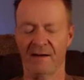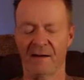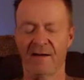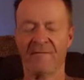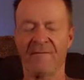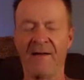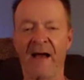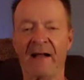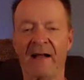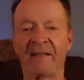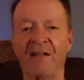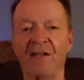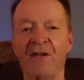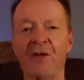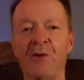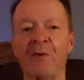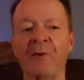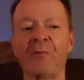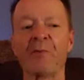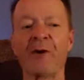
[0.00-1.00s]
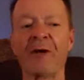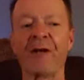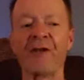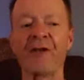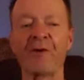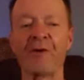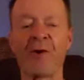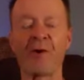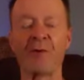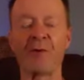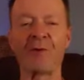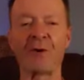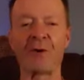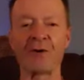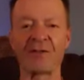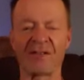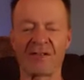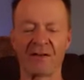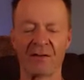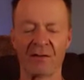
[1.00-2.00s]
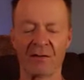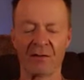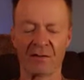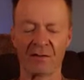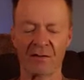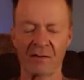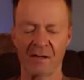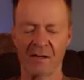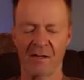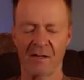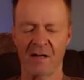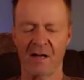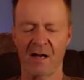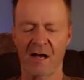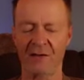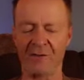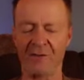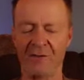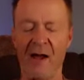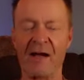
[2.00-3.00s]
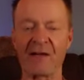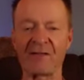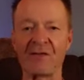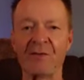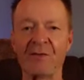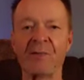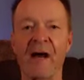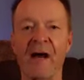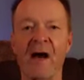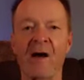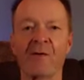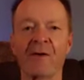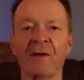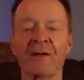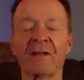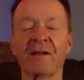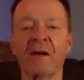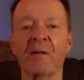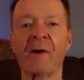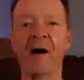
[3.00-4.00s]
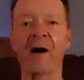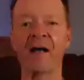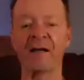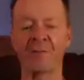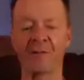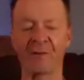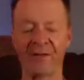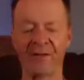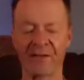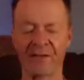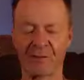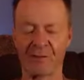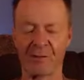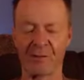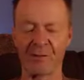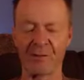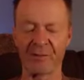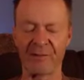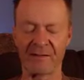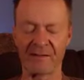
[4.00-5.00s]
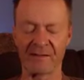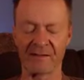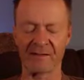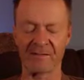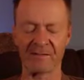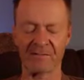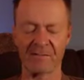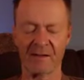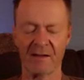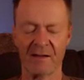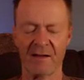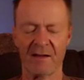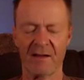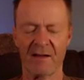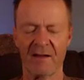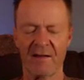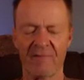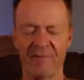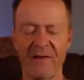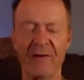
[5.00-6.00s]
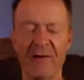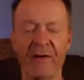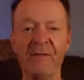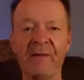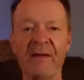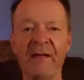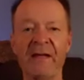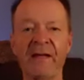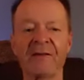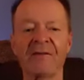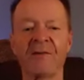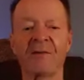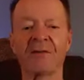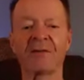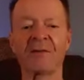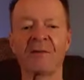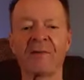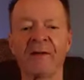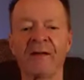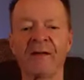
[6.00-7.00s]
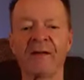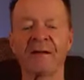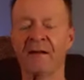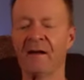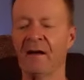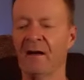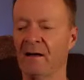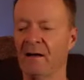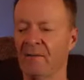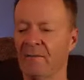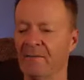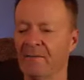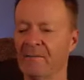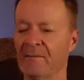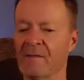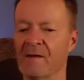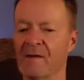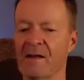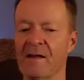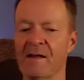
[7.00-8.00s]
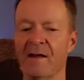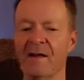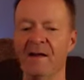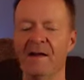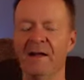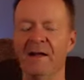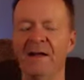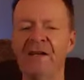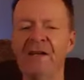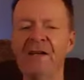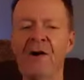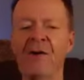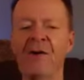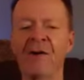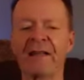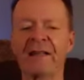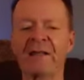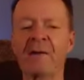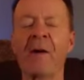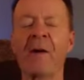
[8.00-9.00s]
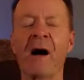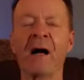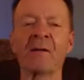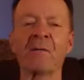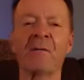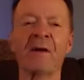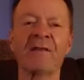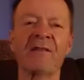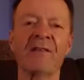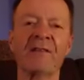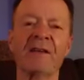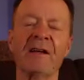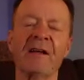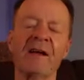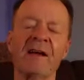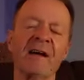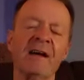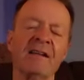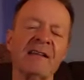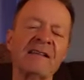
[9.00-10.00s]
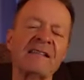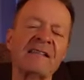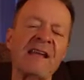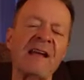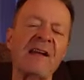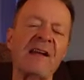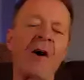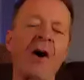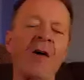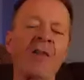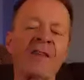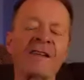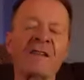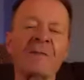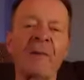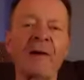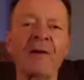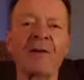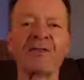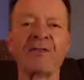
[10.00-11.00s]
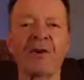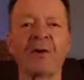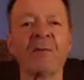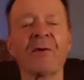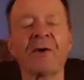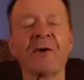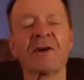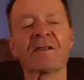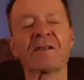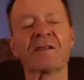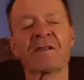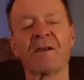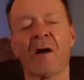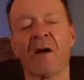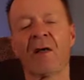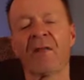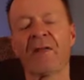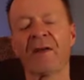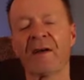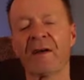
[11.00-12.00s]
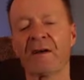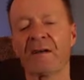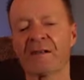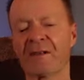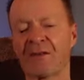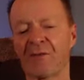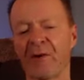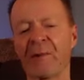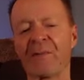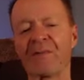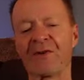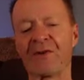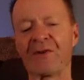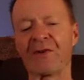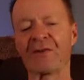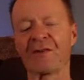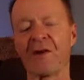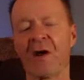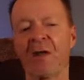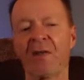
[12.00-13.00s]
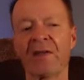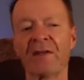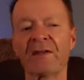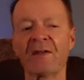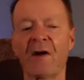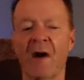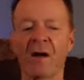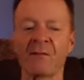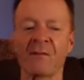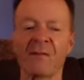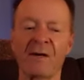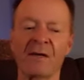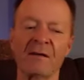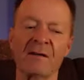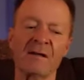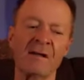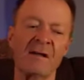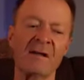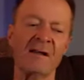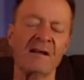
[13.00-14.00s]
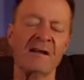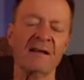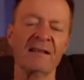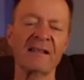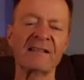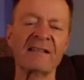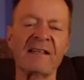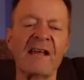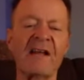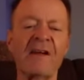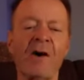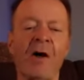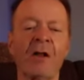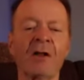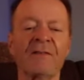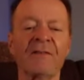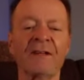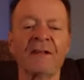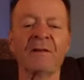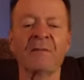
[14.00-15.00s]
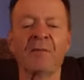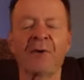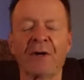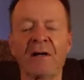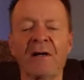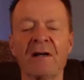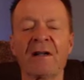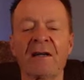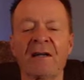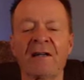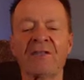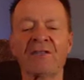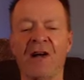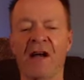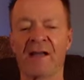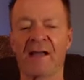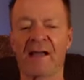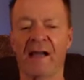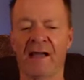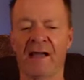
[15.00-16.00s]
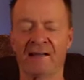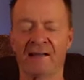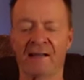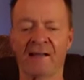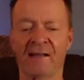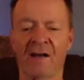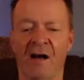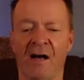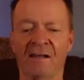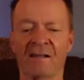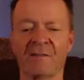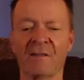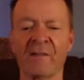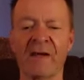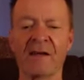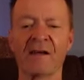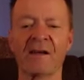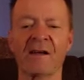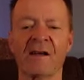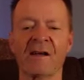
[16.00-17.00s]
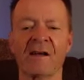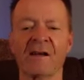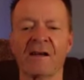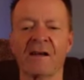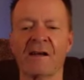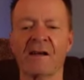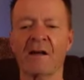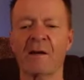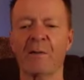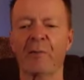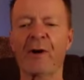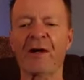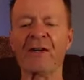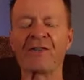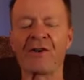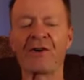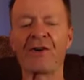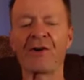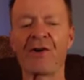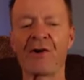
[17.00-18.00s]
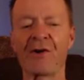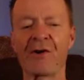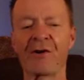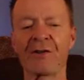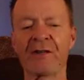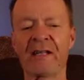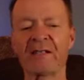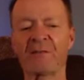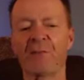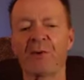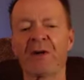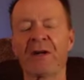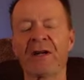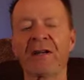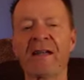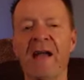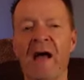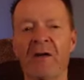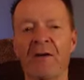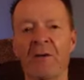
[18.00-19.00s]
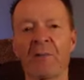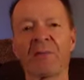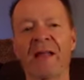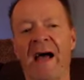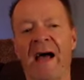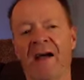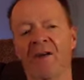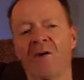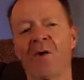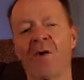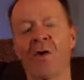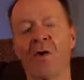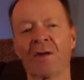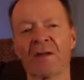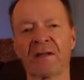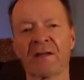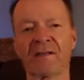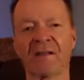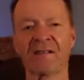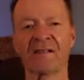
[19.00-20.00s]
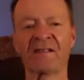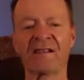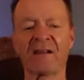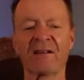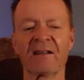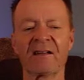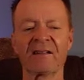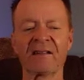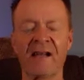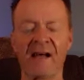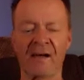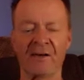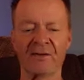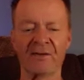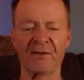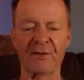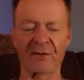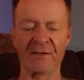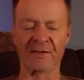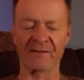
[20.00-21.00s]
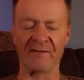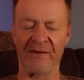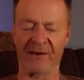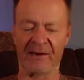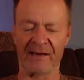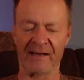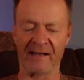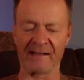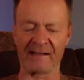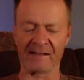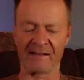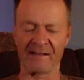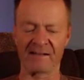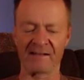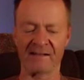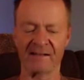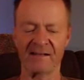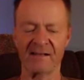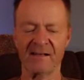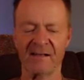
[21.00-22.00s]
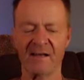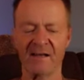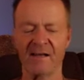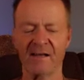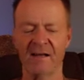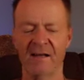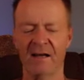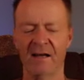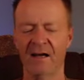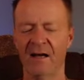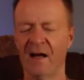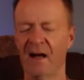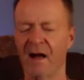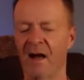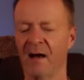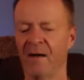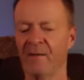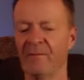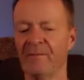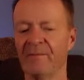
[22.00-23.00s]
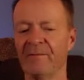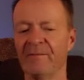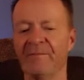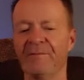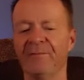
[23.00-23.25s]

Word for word: fact that you would bring your own personal attraction power and combine it with this group is very meaningful to me. Um, you know, at the bottom of, let's take all the spiritual books, all the scriptures, all the dogma, let's take all of it and put it in a gigantic cosmic pressure cooker, let's put it down a black hole and distill it down to its very essence. Um,